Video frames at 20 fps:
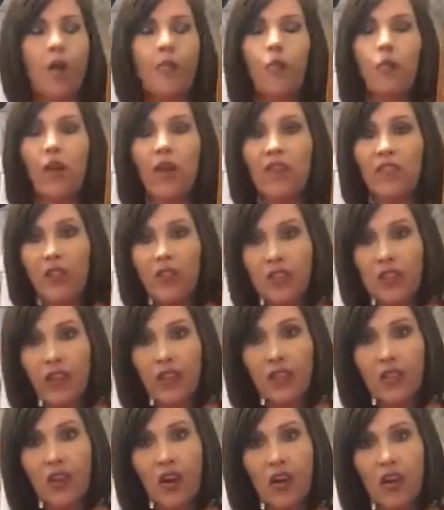But when I first
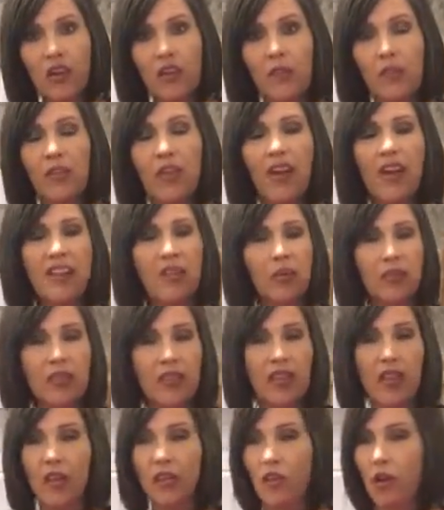got started, because I
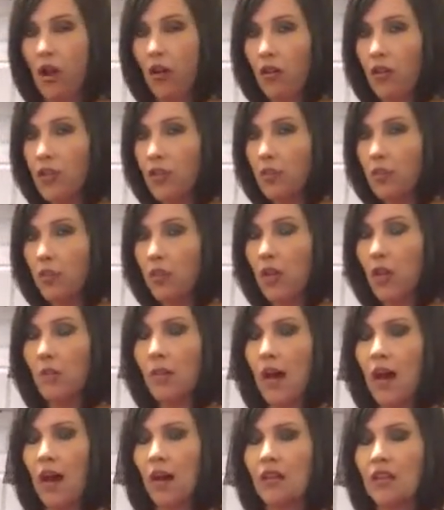wasn't that knowledgeable
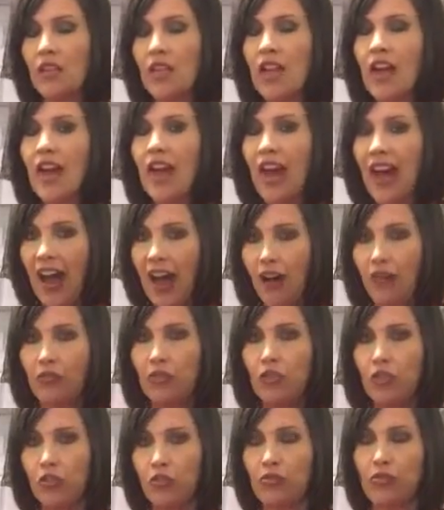about how
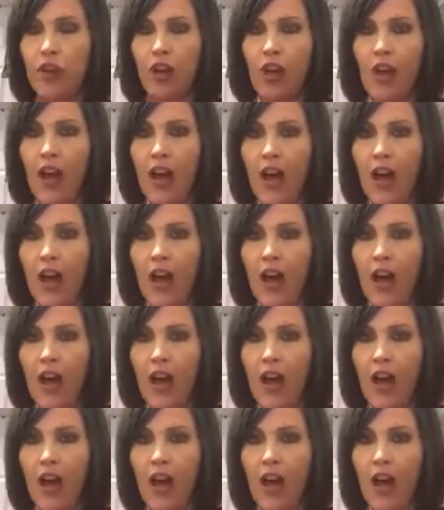to